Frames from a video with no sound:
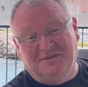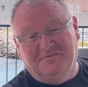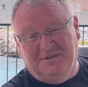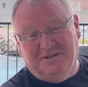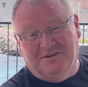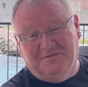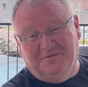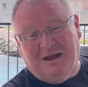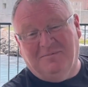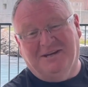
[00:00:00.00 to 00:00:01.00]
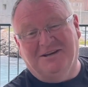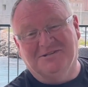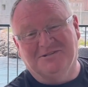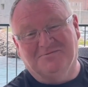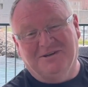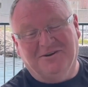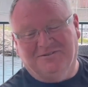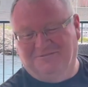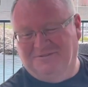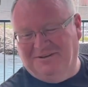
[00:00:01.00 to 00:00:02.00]
video applications we
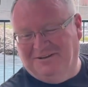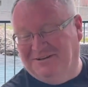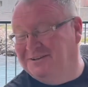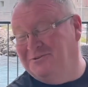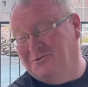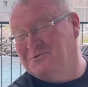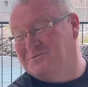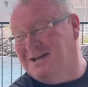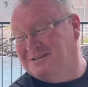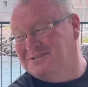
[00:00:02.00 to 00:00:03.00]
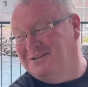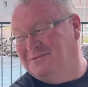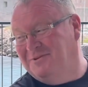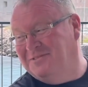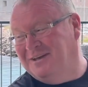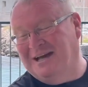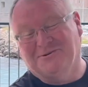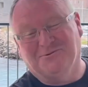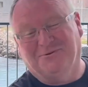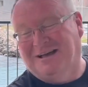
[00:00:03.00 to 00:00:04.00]
got, yours was actually the one that had
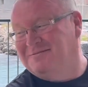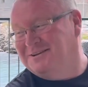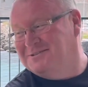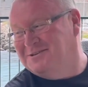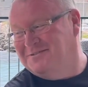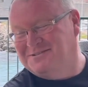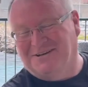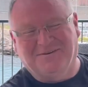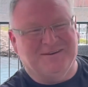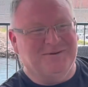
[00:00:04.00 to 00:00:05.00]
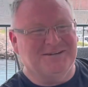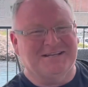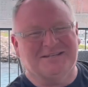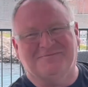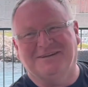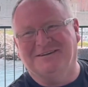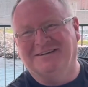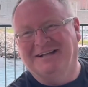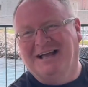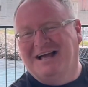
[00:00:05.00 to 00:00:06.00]
us all laughing and stuff, so we just had to meet you.
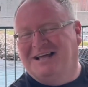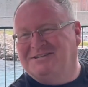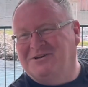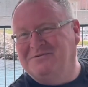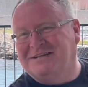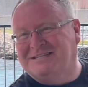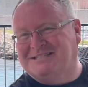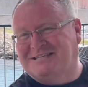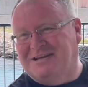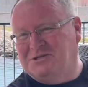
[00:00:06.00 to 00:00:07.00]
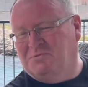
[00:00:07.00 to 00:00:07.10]
So tell us what